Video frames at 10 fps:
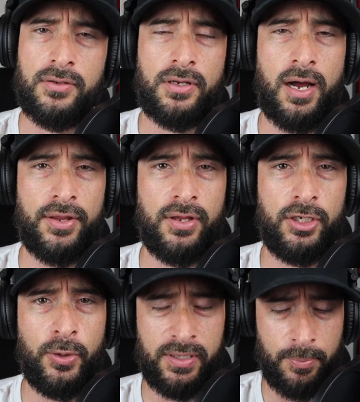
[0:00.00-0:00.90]
the
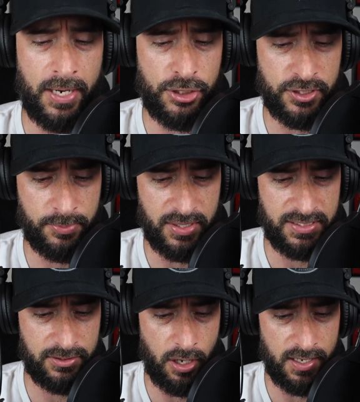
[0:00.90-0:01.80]
New England Patriots put
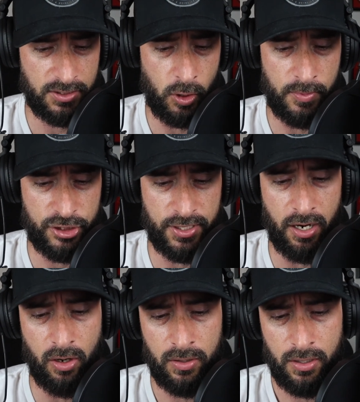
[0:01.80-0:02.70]
Sony
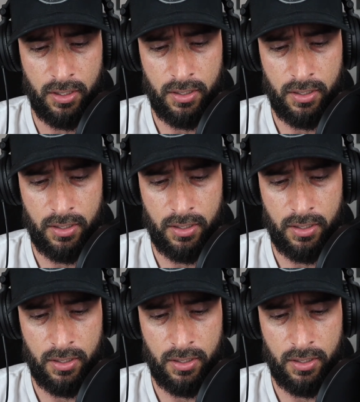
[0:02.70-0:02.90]
Michel